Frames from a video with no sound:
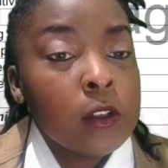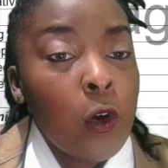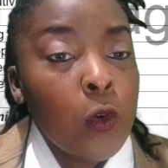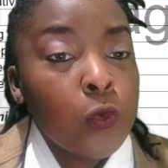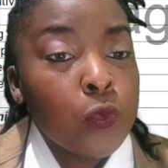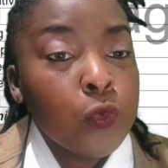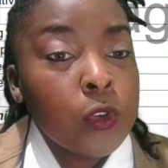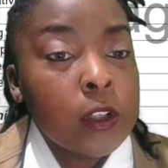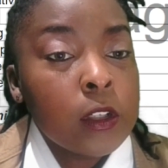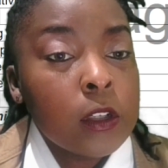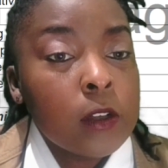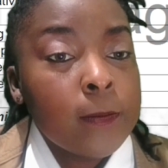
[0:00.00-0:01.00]
own rent,
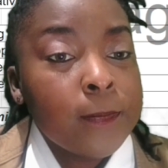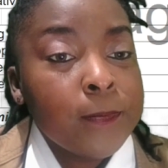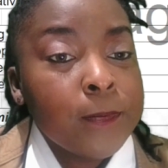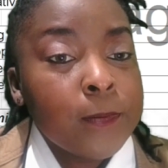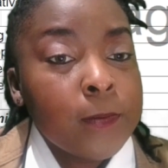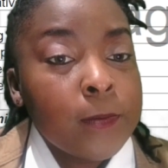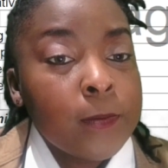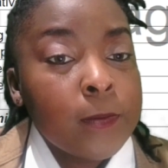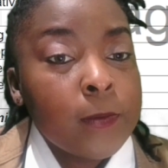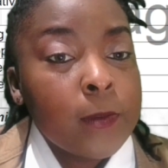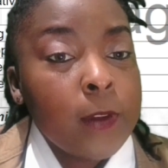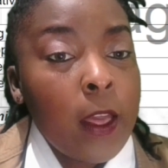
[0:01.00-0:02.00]

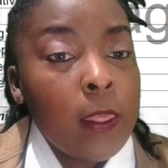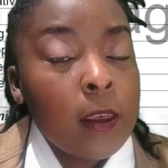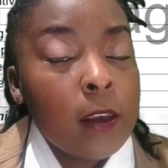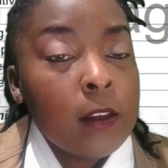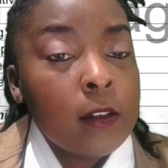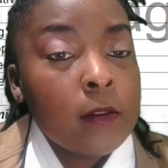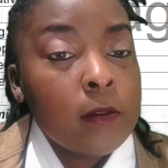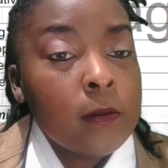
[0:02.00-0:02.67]
and then